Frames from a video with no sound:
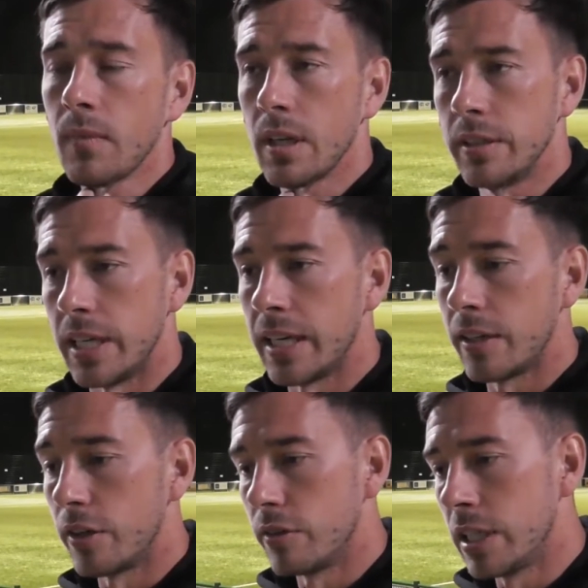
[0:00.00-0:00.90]
Yeah,
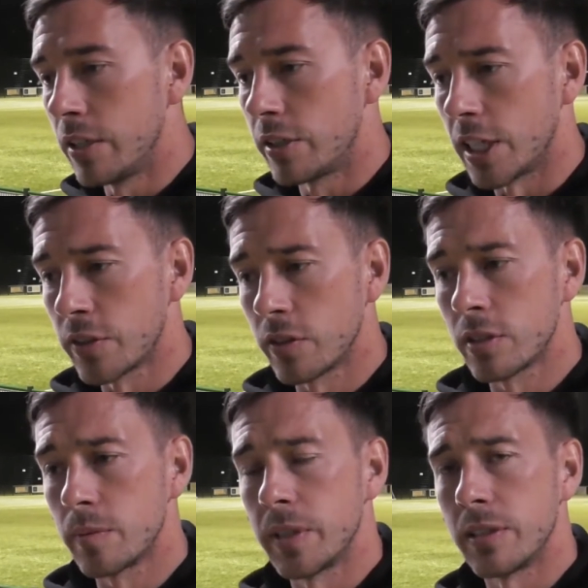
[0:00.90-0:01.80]
a really good test for us, to
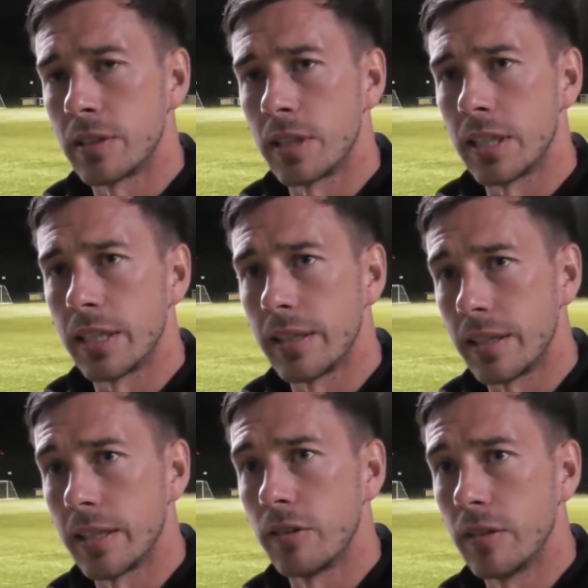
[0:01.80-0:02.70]
be honest. They're,
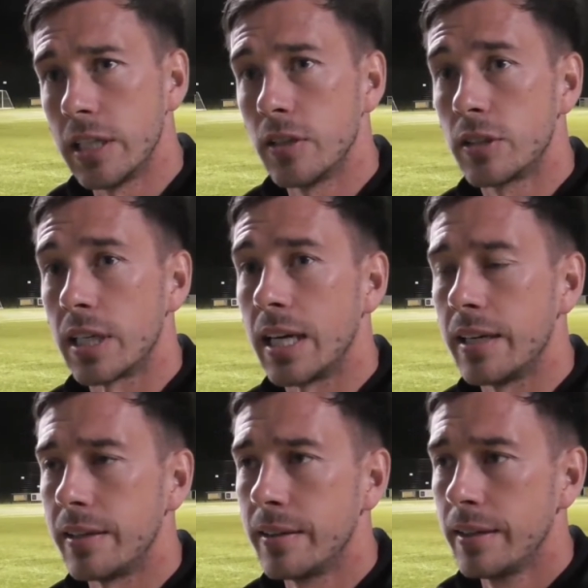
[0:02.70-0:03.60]
they're a really good side
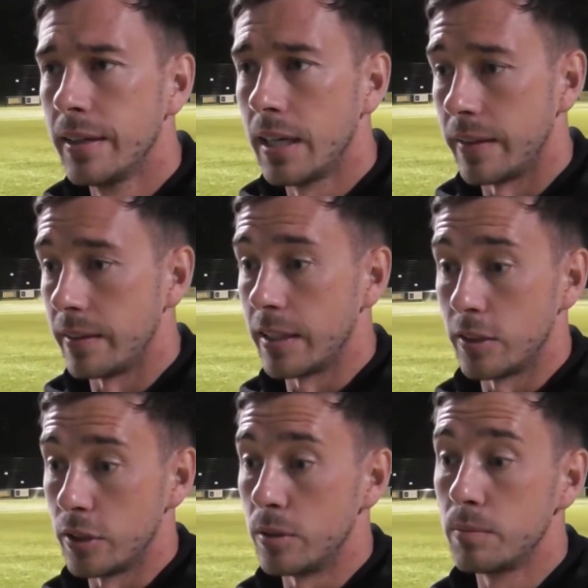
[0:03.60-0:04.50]
and I think they'll
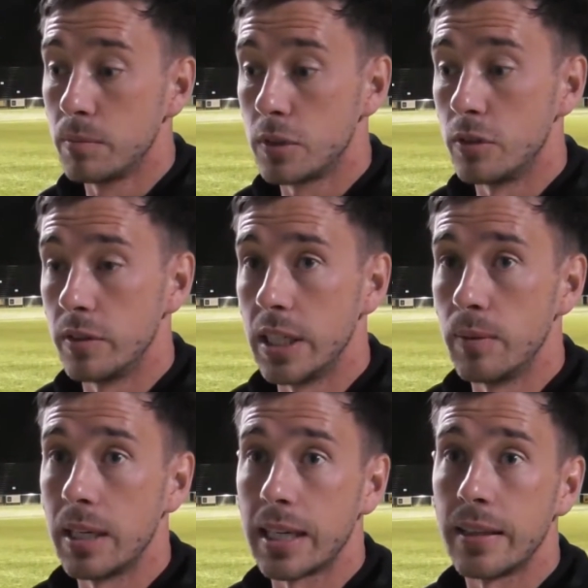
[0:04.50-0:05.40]
do do really well
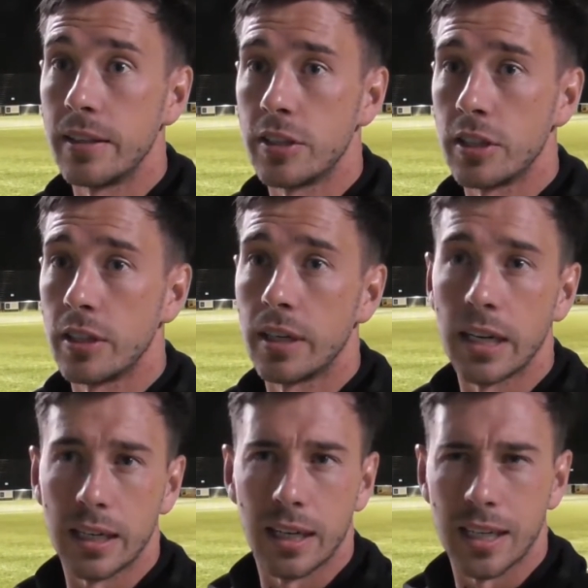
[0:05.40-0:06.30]
again this year.
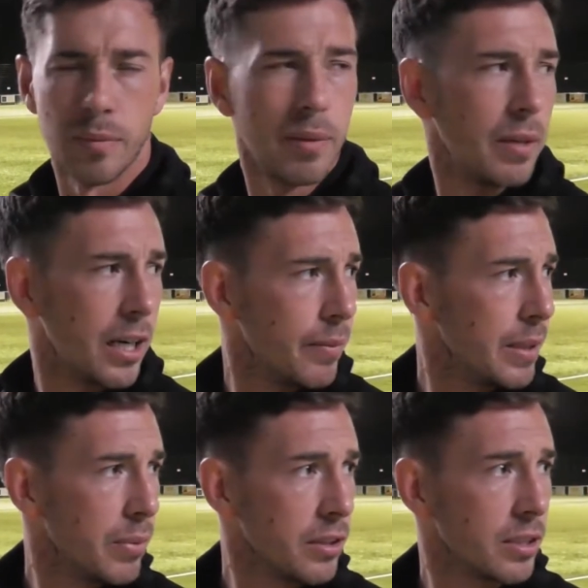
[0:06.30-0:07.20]
I, I can't remember how many
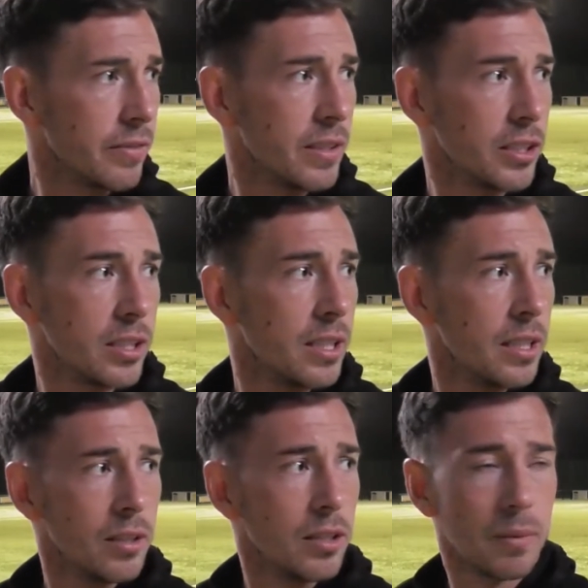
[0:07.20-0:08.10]
points they finished
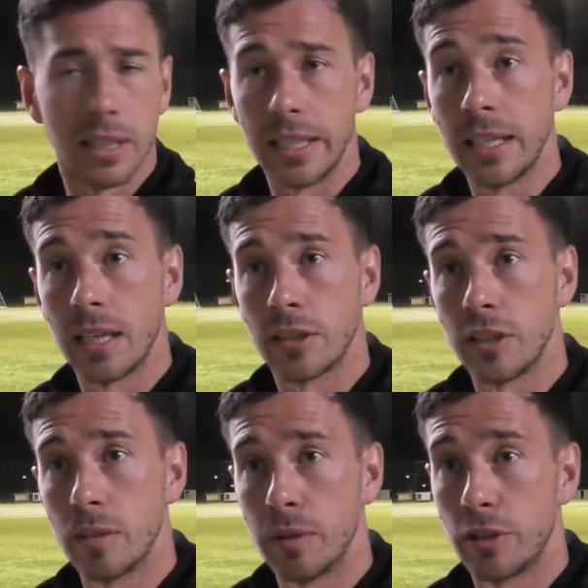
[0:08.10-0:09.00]
top of that league last year,
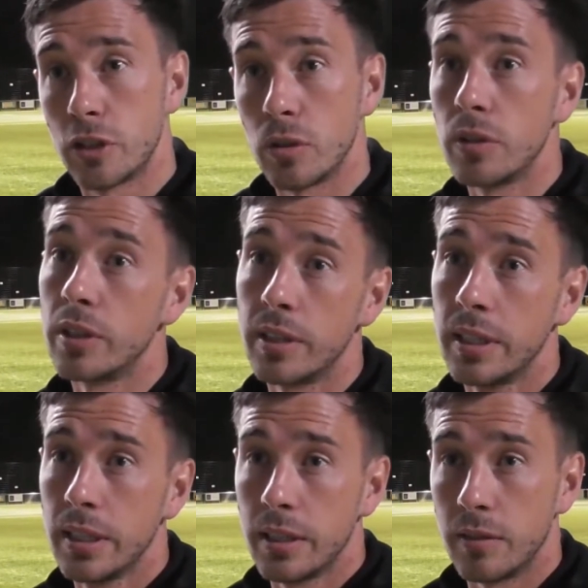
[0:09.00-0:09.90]
but it's shown that
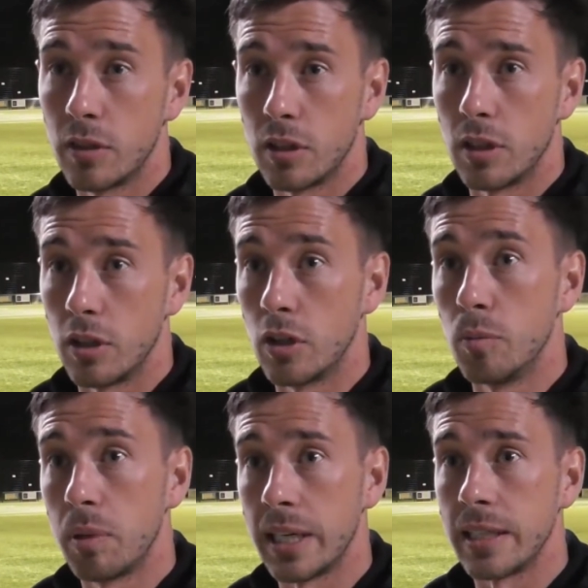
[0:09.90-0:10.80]
they've got a lot of good
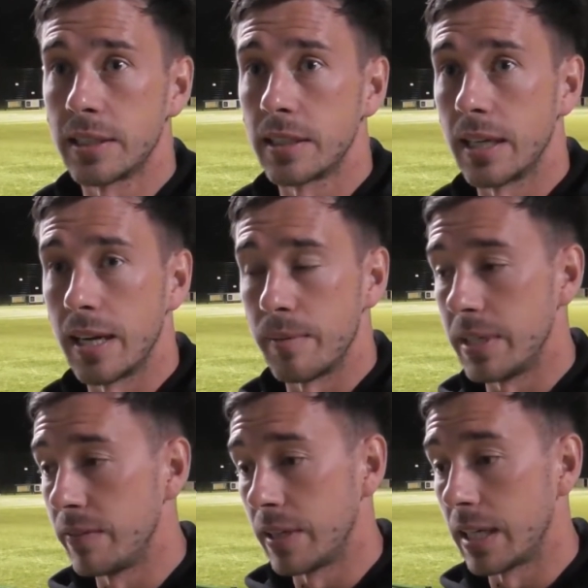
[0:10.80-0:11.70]
players, um, and
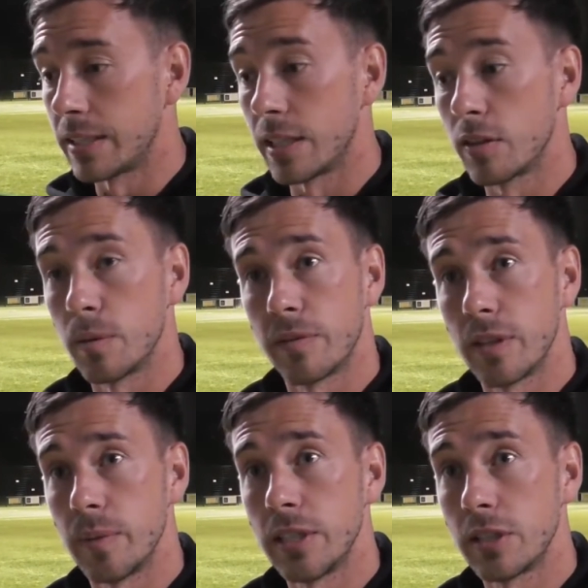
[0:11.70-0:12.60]
even the lads that have come off from the
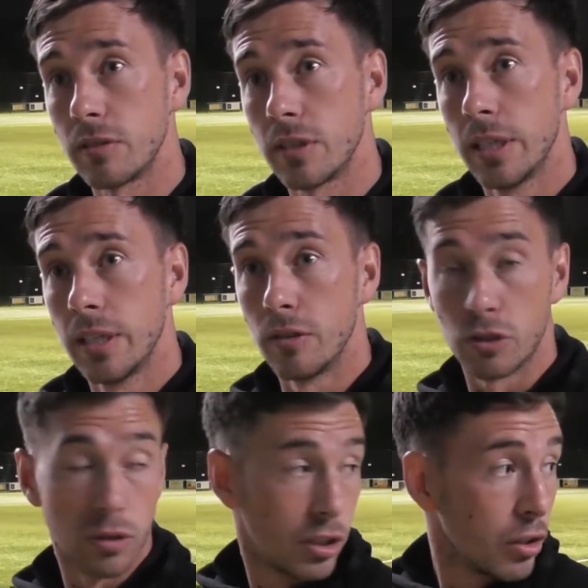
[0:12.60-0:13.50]
bench. So, so
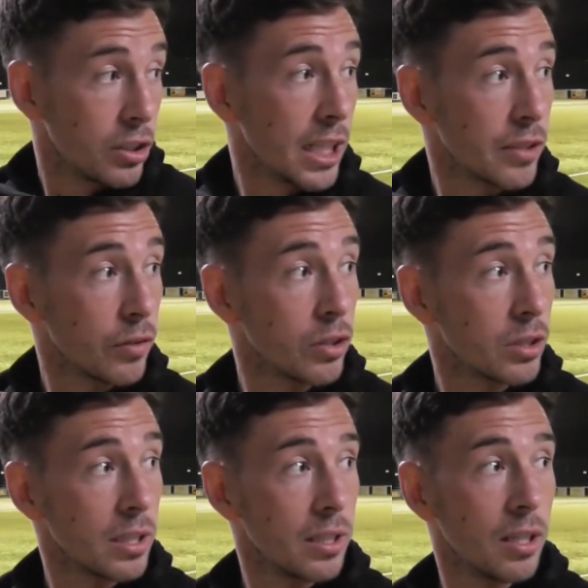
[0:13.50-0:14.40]
it's a good test for us. That
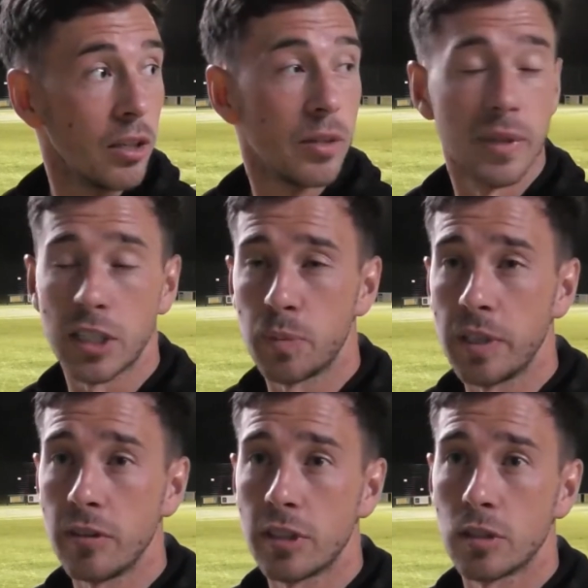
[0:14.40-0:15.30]
a lot of them are
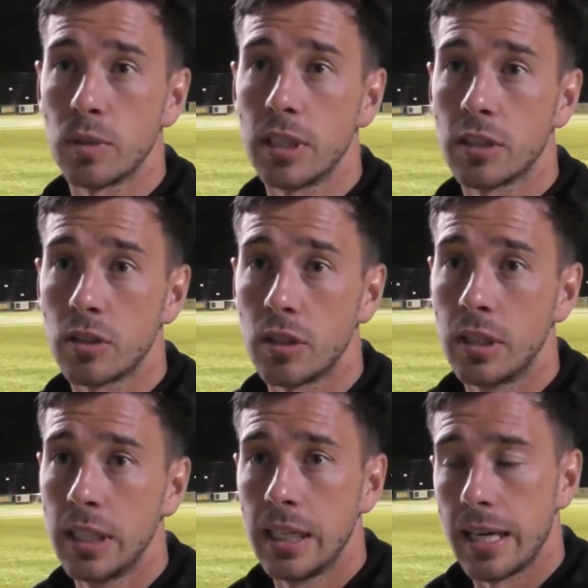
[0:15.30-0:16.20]
experienced as well, so
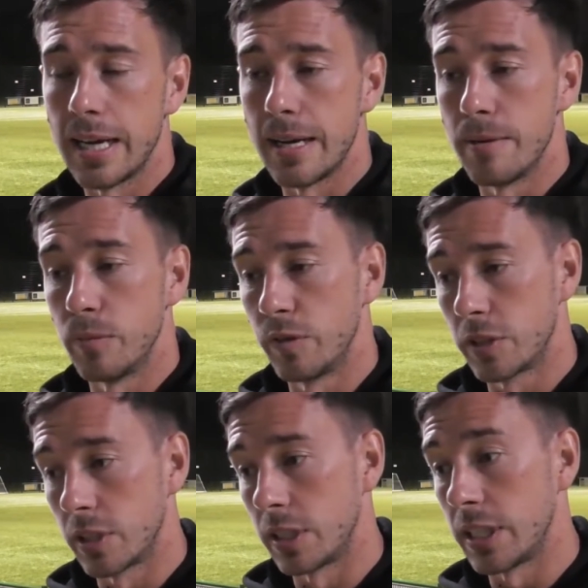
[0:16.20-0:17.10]
um, we've just
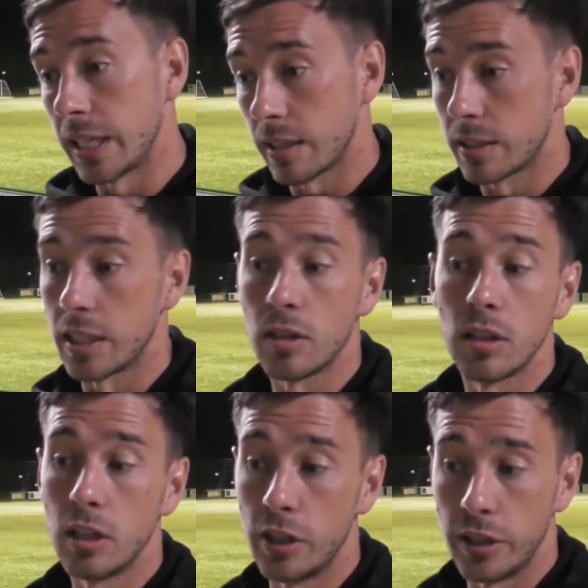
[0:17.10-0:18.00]
got to take take all the
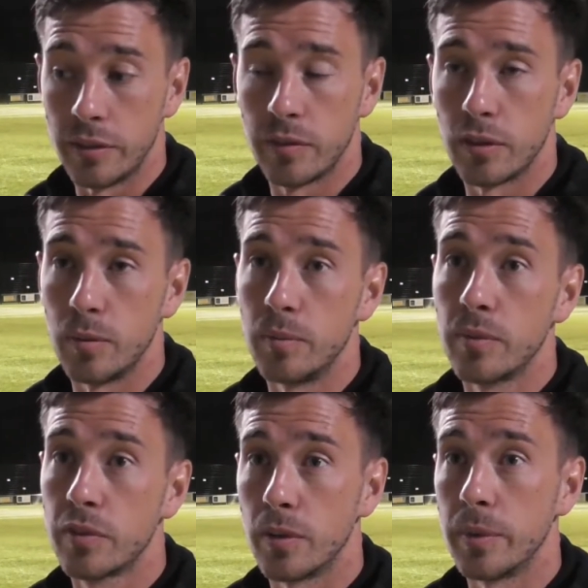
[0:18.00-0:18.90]
learning from,
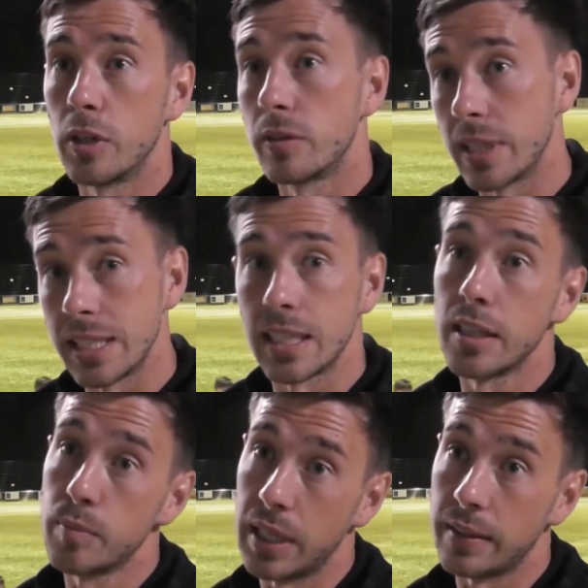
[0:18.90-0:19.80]
from the good things and the
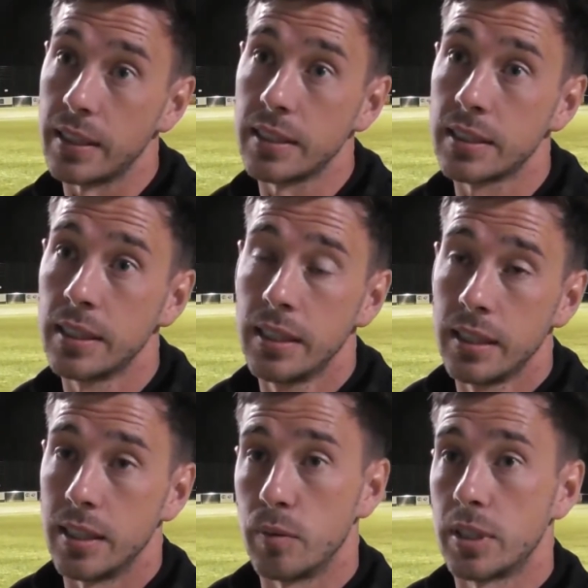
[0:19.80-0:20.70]
bad things,
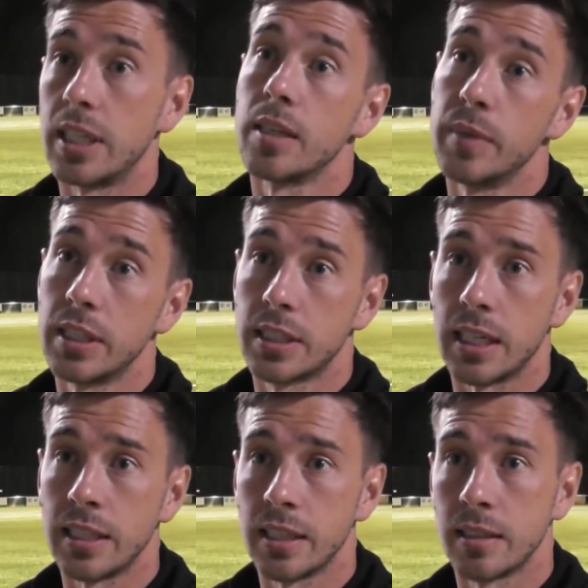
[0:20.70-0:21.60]
and then we'll take them into
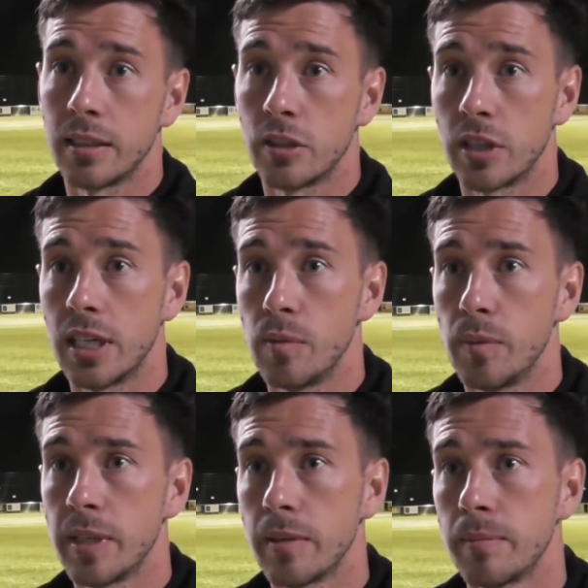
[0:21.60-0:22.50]
Saturday and try and implement them.